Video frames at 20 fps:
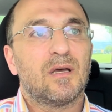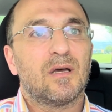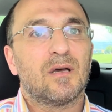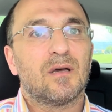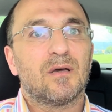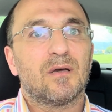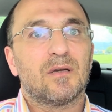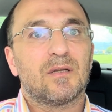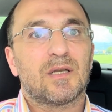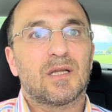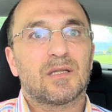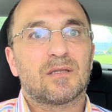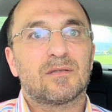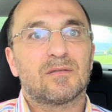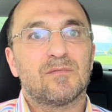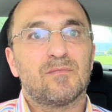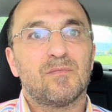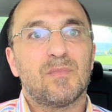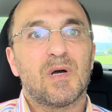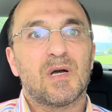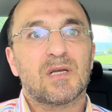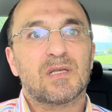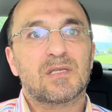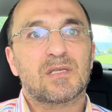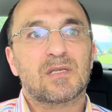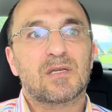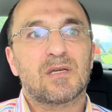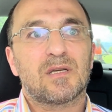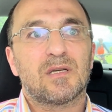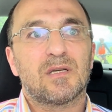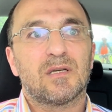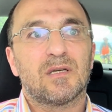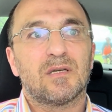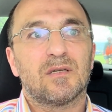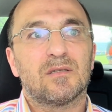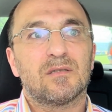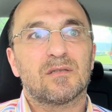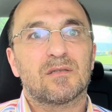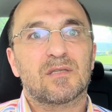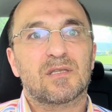that Musk
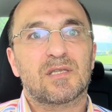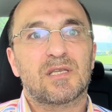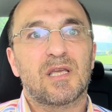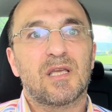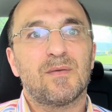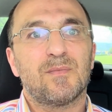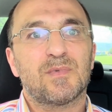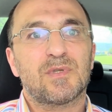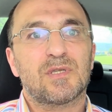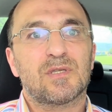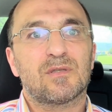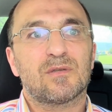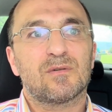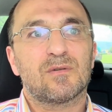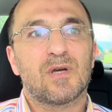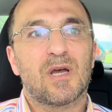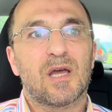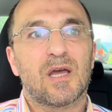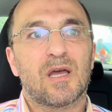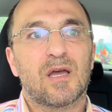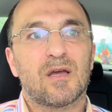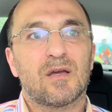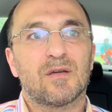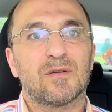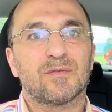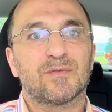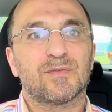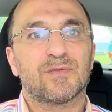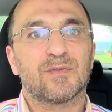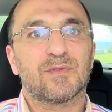seems to have